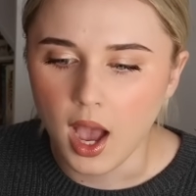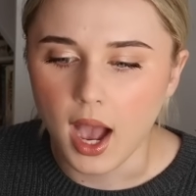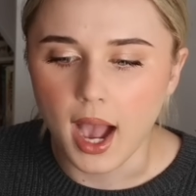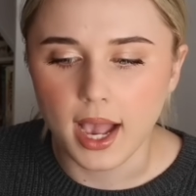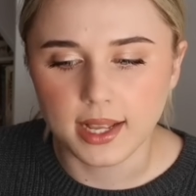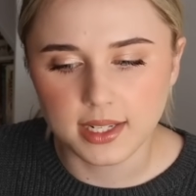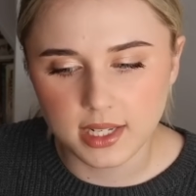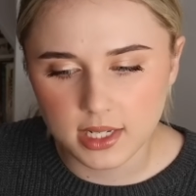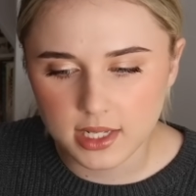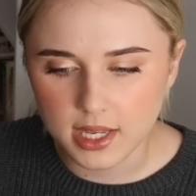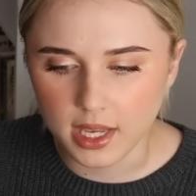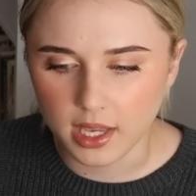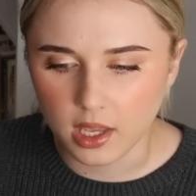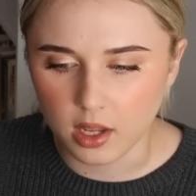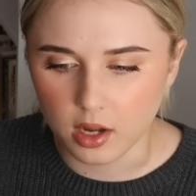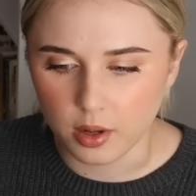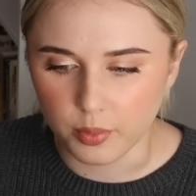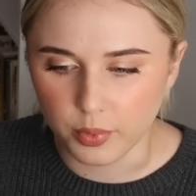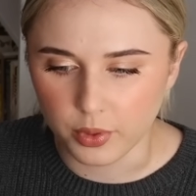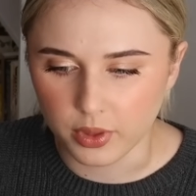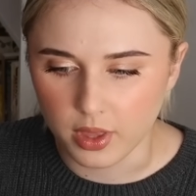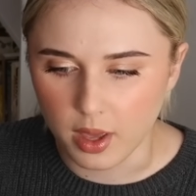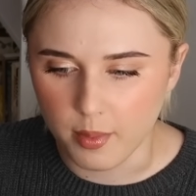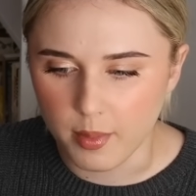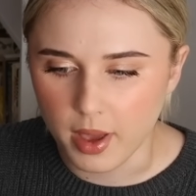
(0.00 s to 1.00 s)
I did take it
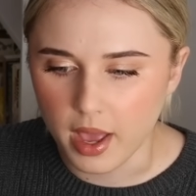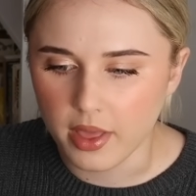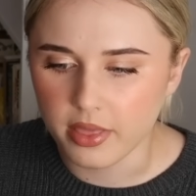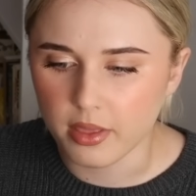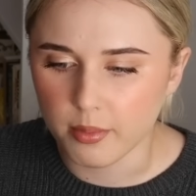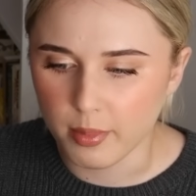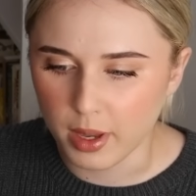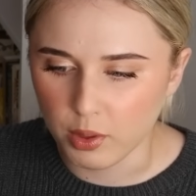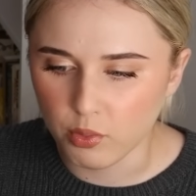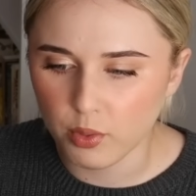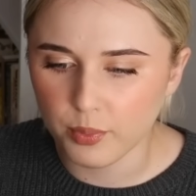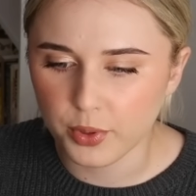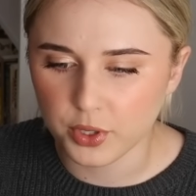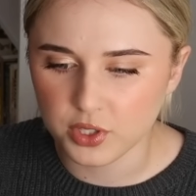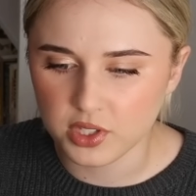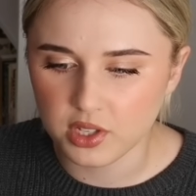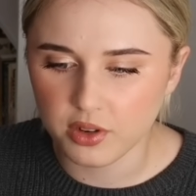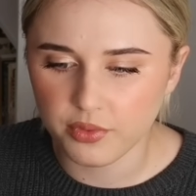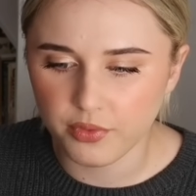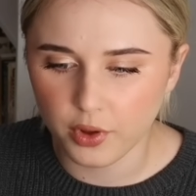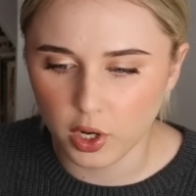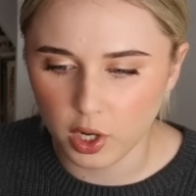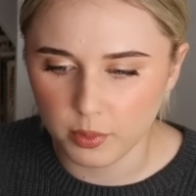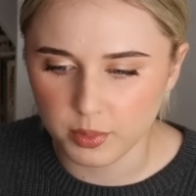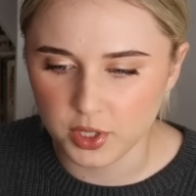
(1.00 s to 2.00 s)
up with them, and the main one posted
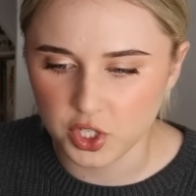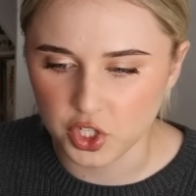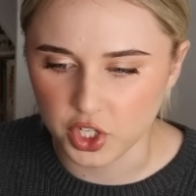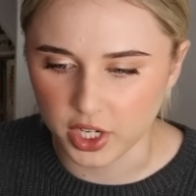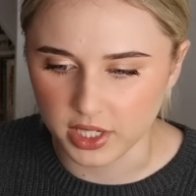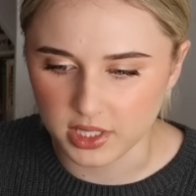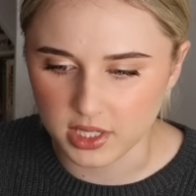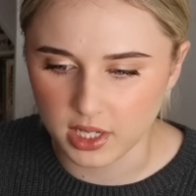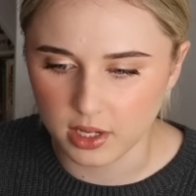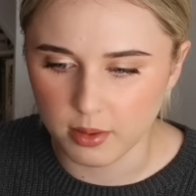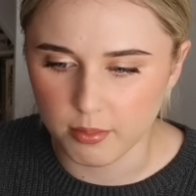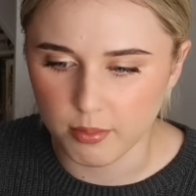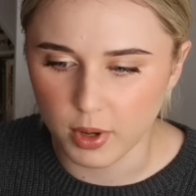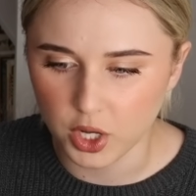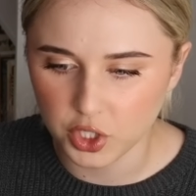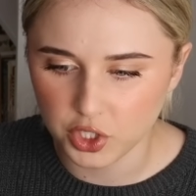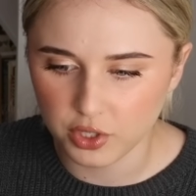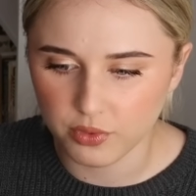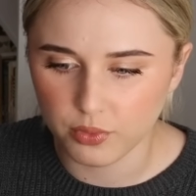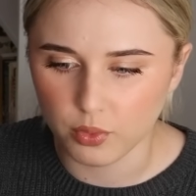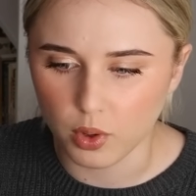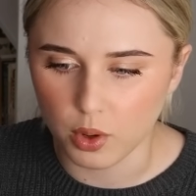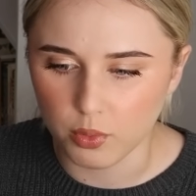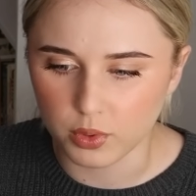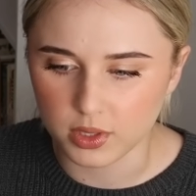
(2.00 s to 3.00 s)
a follow-up distracting much
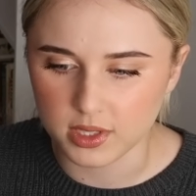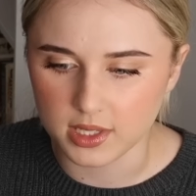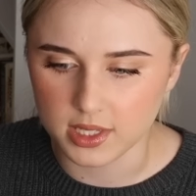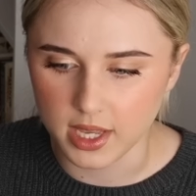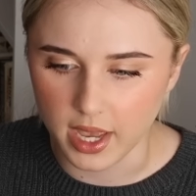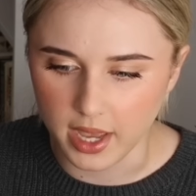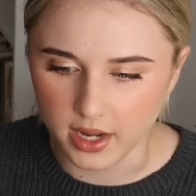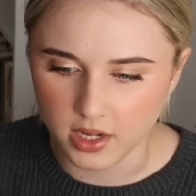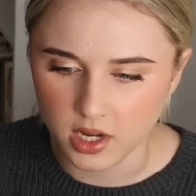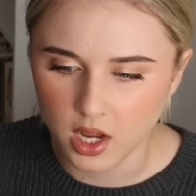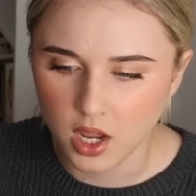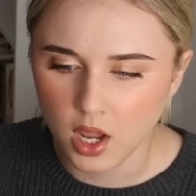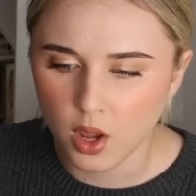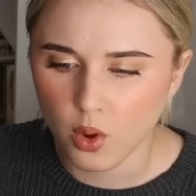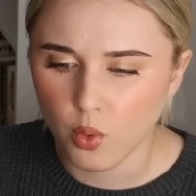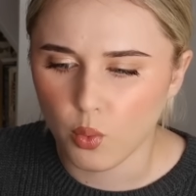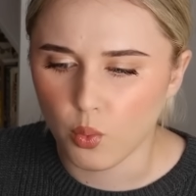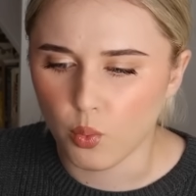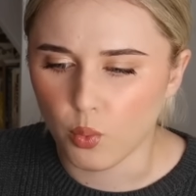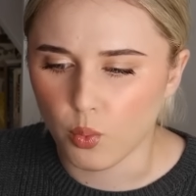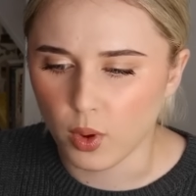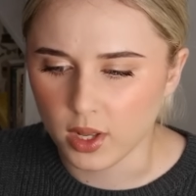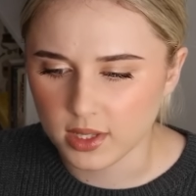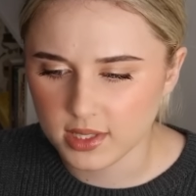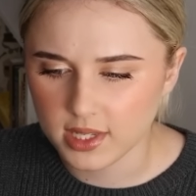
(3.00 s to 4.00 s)
of what was said
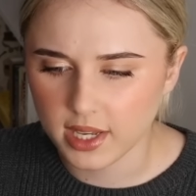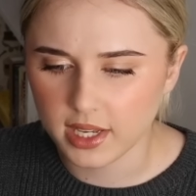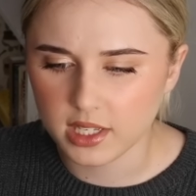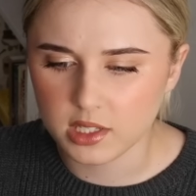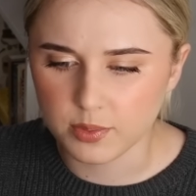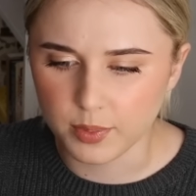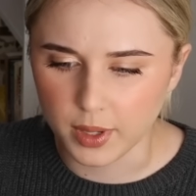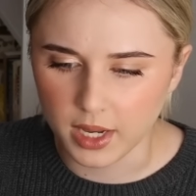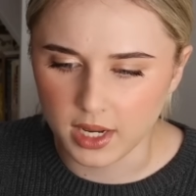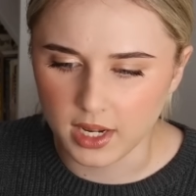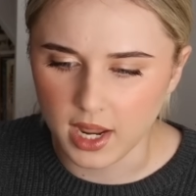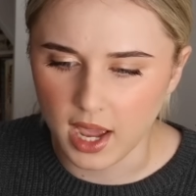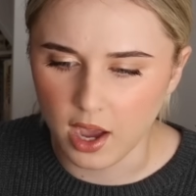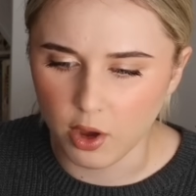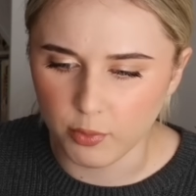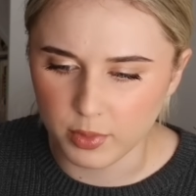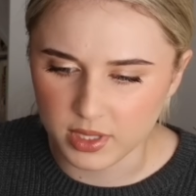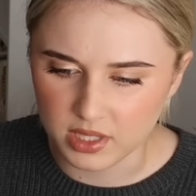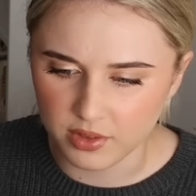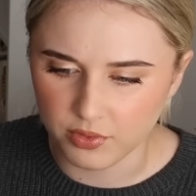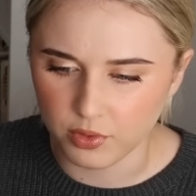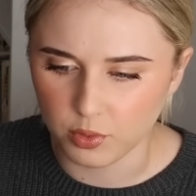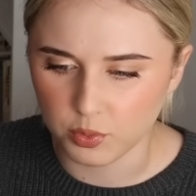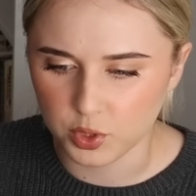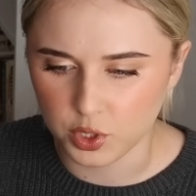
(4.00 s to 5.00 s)
once I explained how
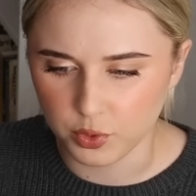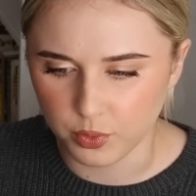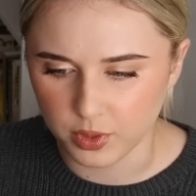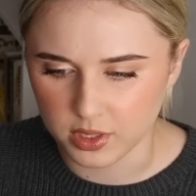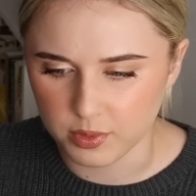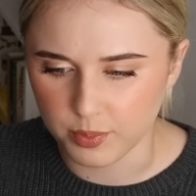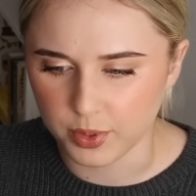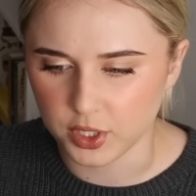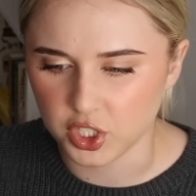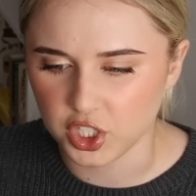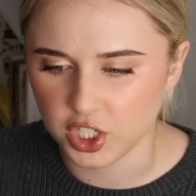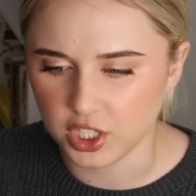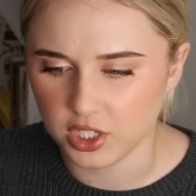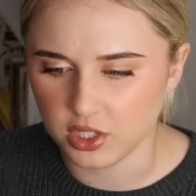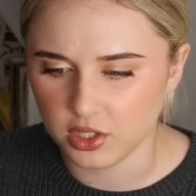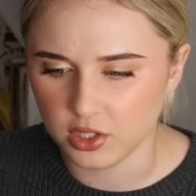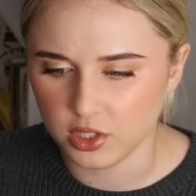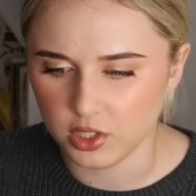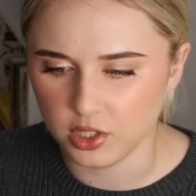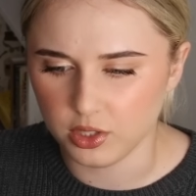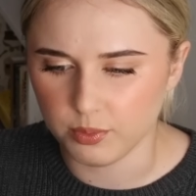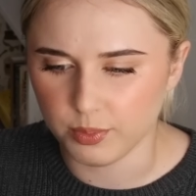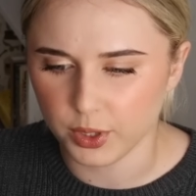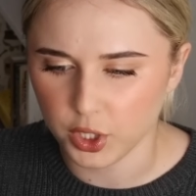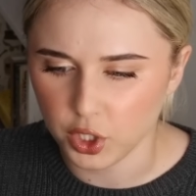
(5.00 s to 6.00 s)
misinformed she was, but you
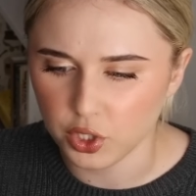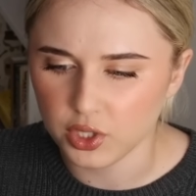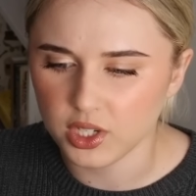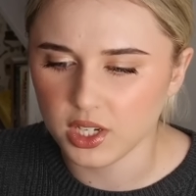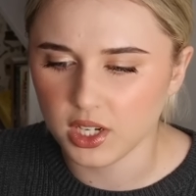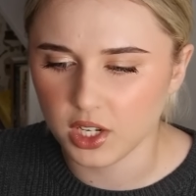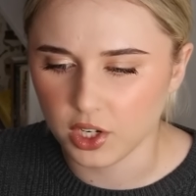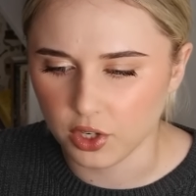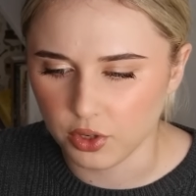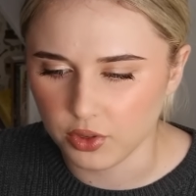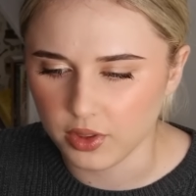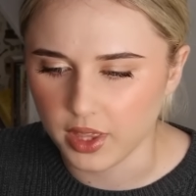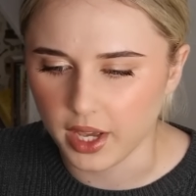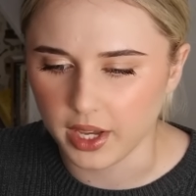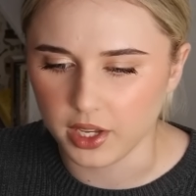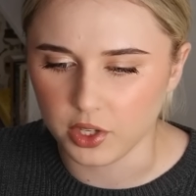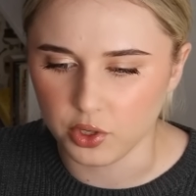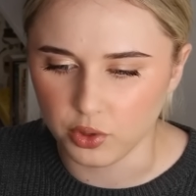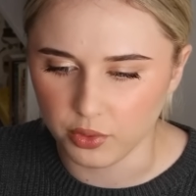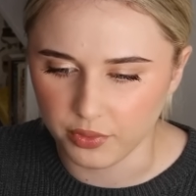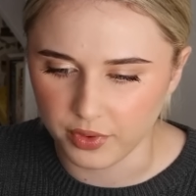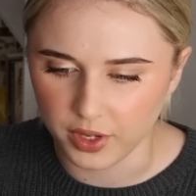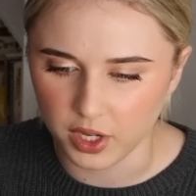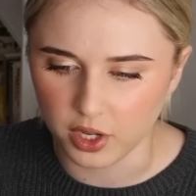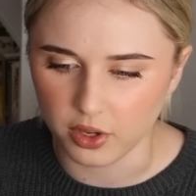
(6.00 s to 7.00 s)
didn't include that in
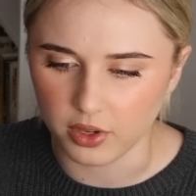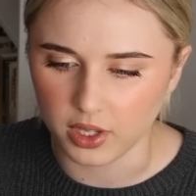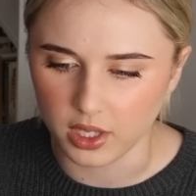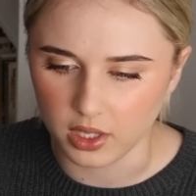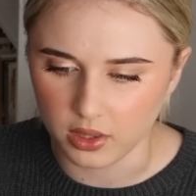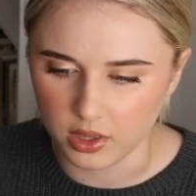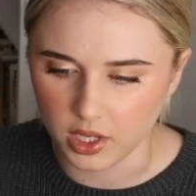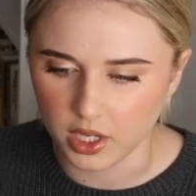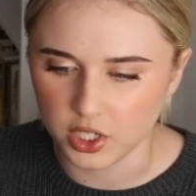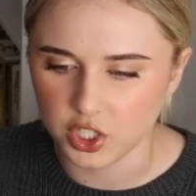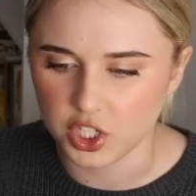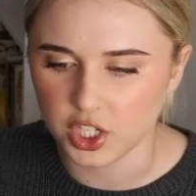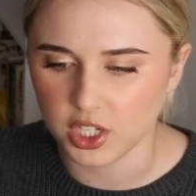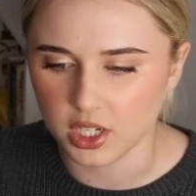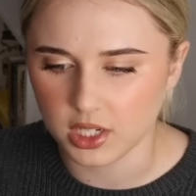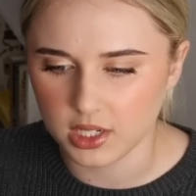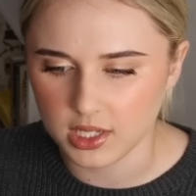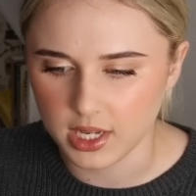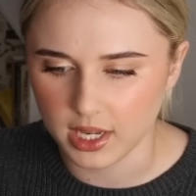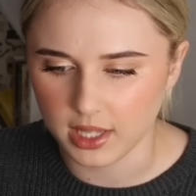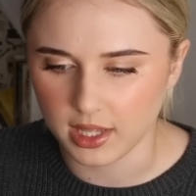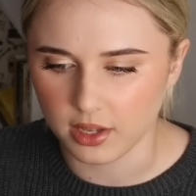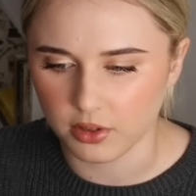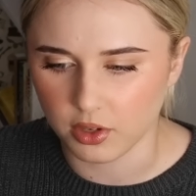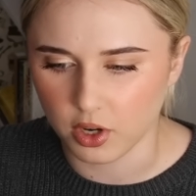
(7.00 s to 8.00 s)
your video either, and she didn't
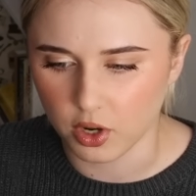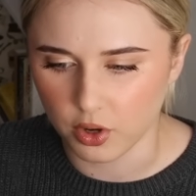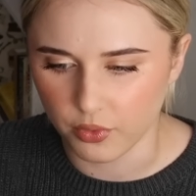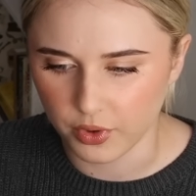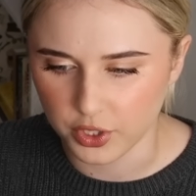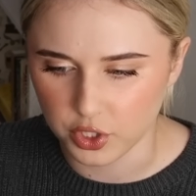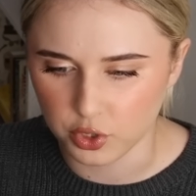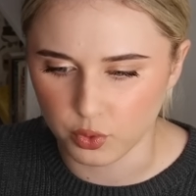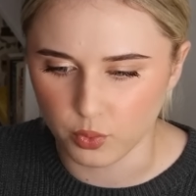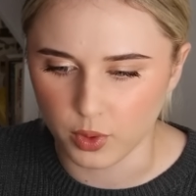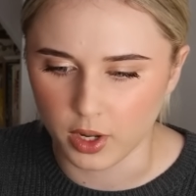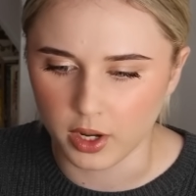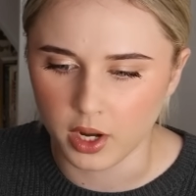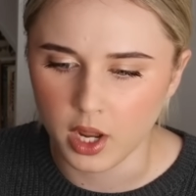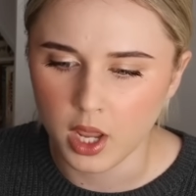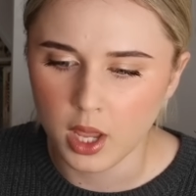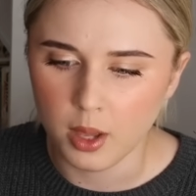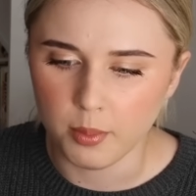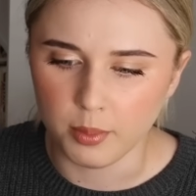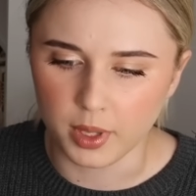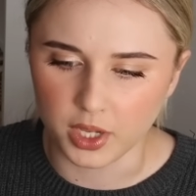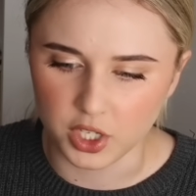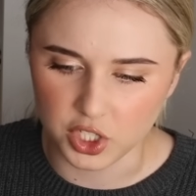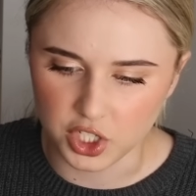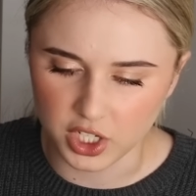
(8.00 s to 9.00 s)
take down her original one
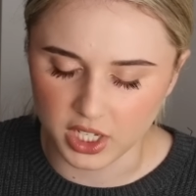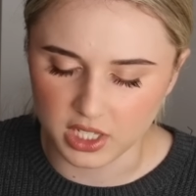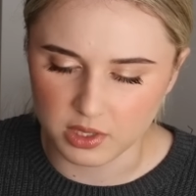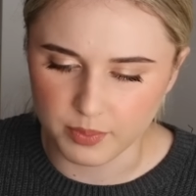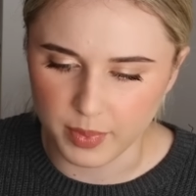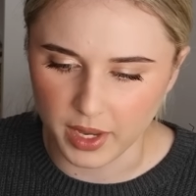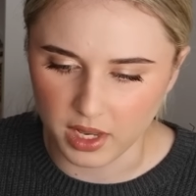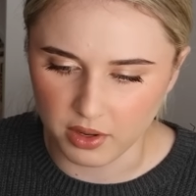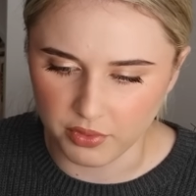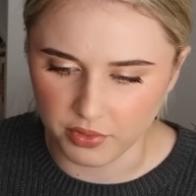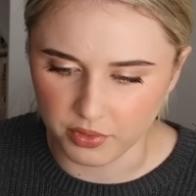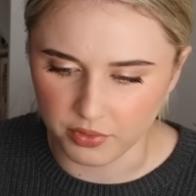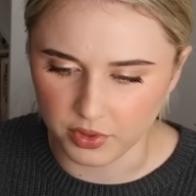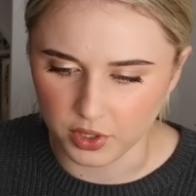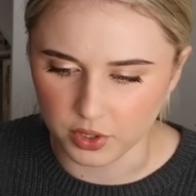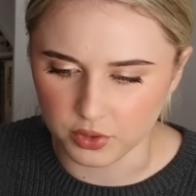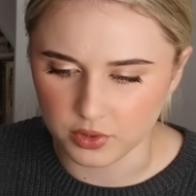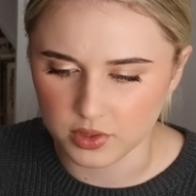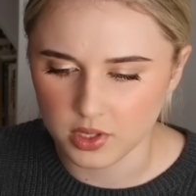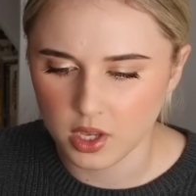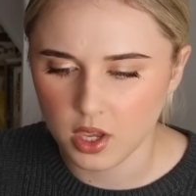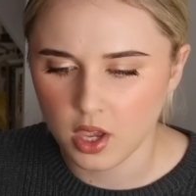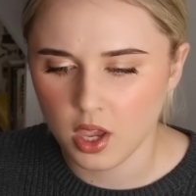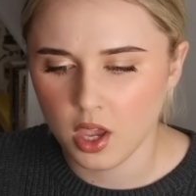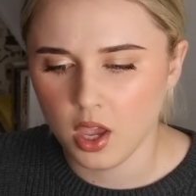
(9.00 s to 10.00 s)
because she gets paid for
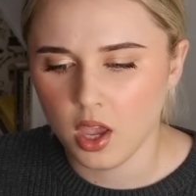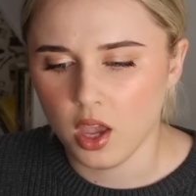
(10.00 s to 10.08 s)
views.